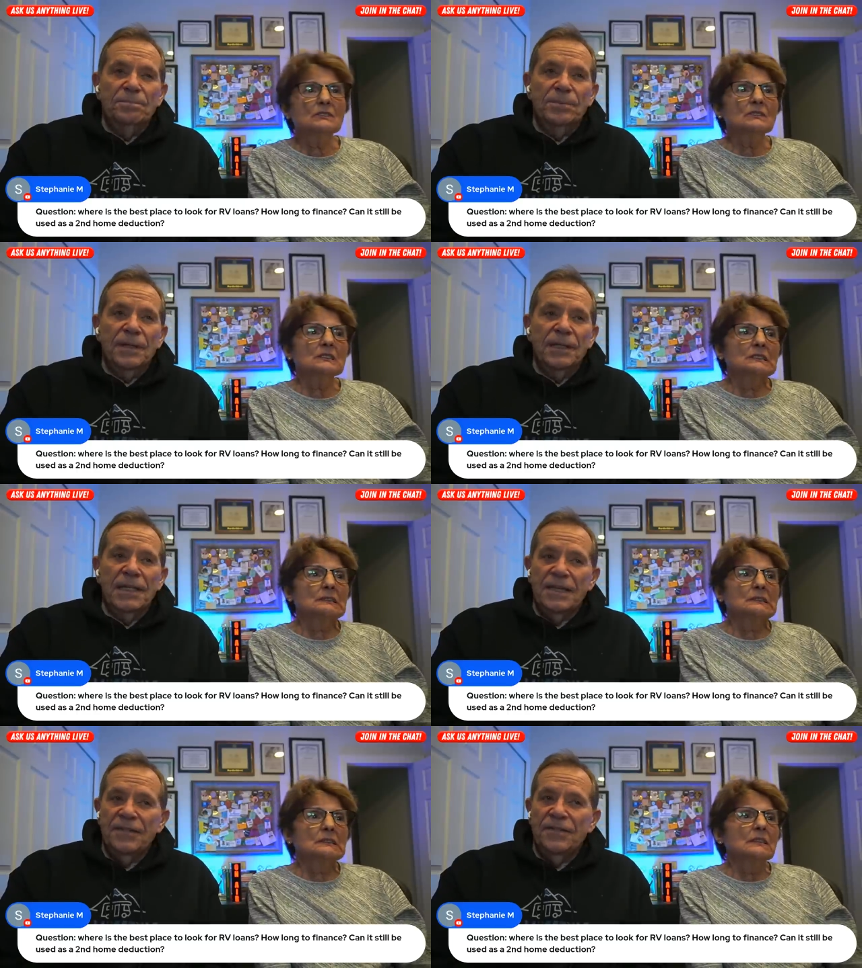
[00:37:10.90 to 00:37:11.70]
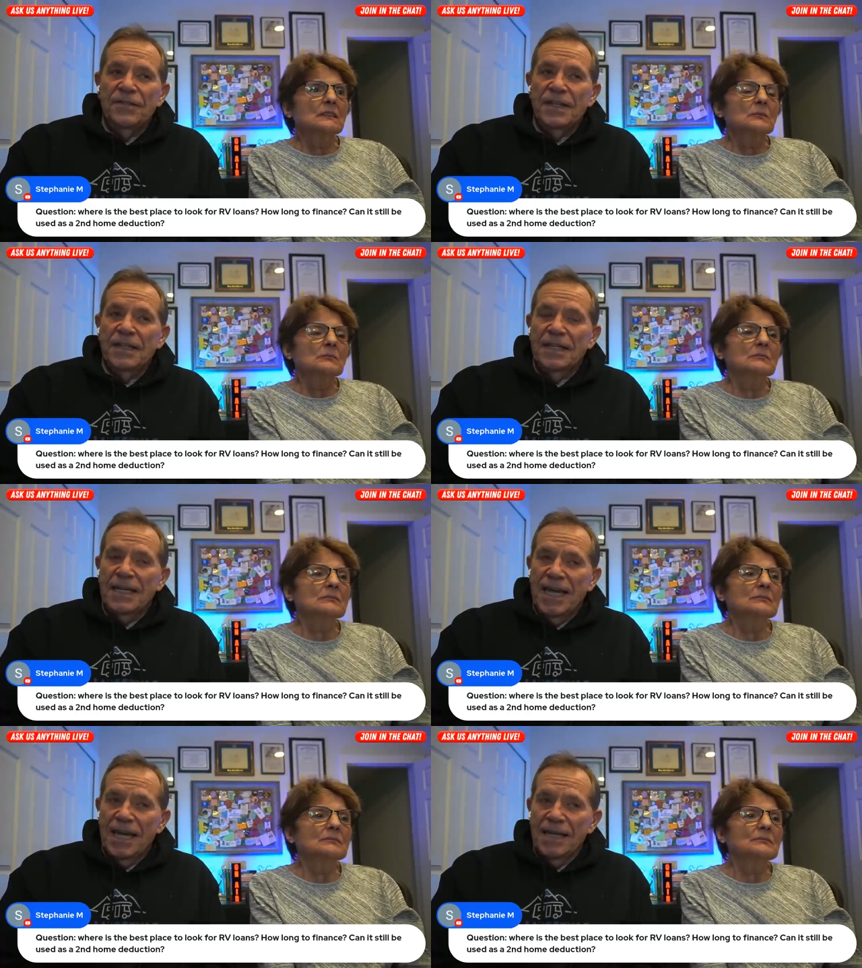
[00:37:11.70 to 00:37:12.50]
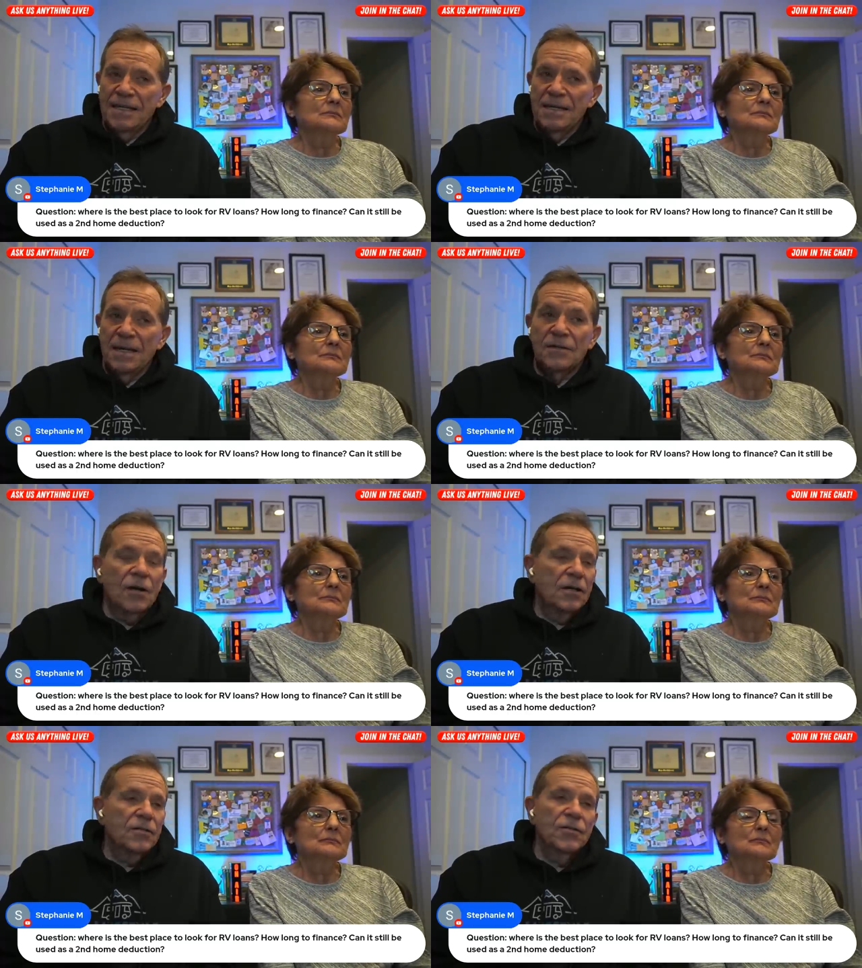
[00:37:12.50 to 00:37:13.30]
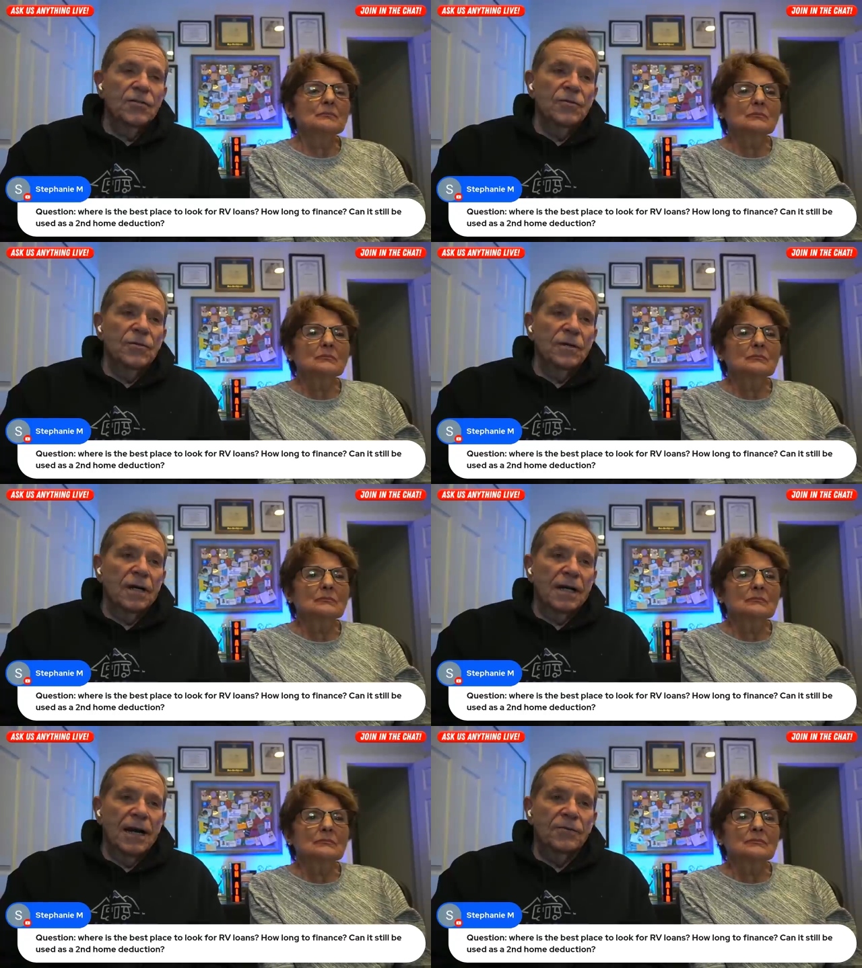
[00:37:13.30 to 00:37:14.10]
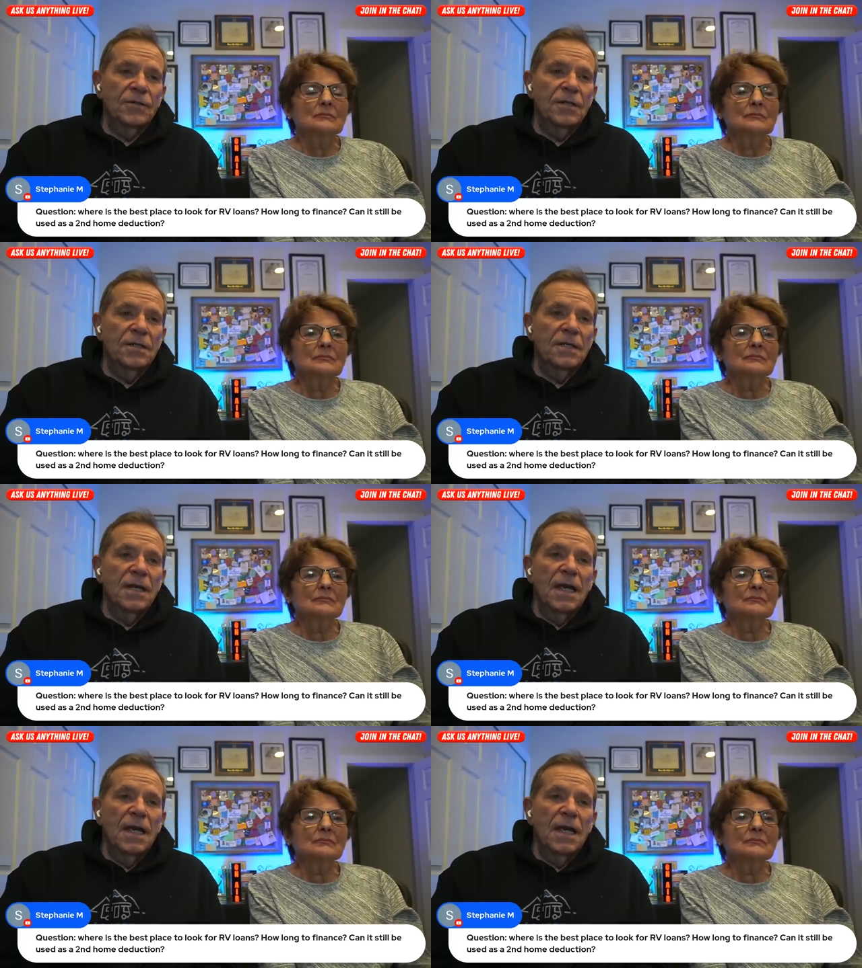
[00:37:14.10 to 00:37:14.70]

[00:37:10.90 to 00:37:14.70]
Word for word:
Speaker 1: believe it can. Talk to your accountant.